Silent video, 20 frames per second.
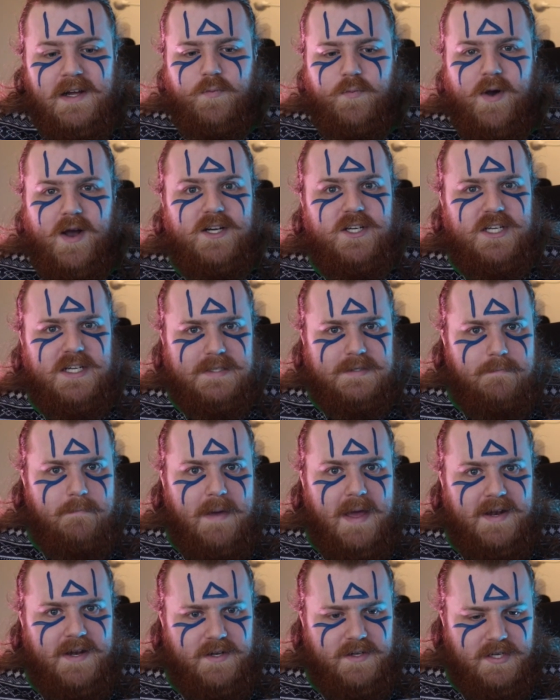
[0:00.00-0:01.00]
where she's
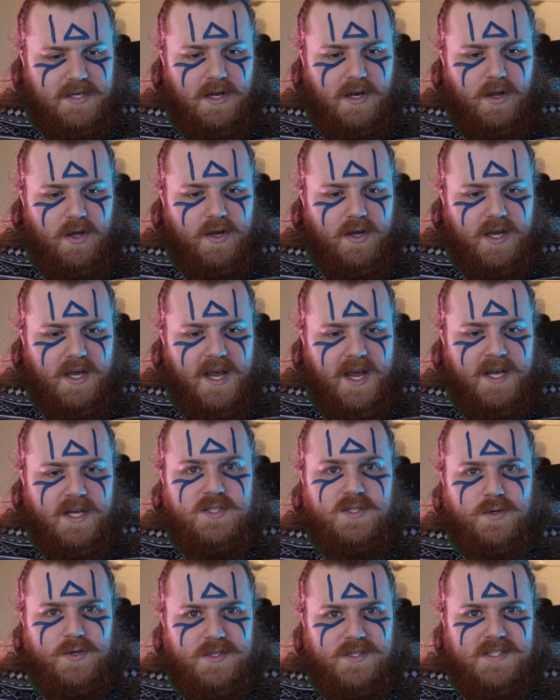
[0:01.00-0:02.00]
meant to look
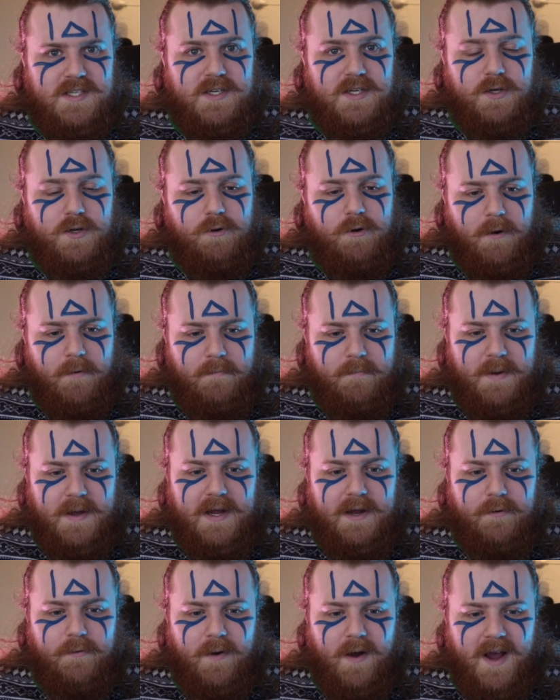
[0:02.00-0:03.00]
exhausted and
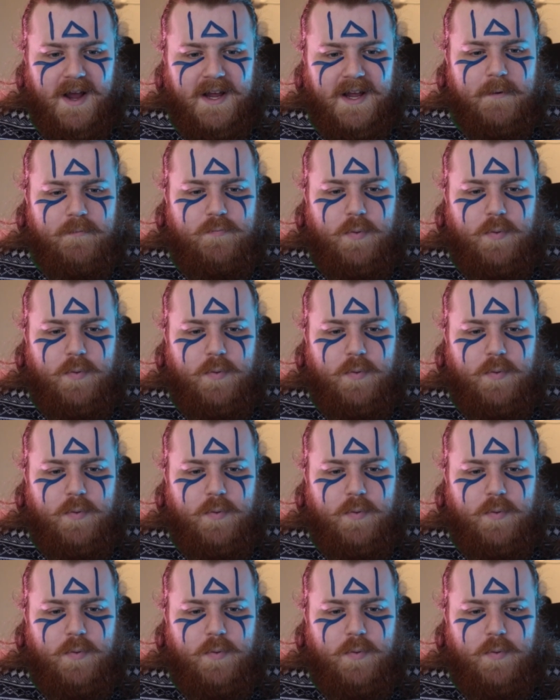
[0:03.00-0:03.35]
grumpy, right?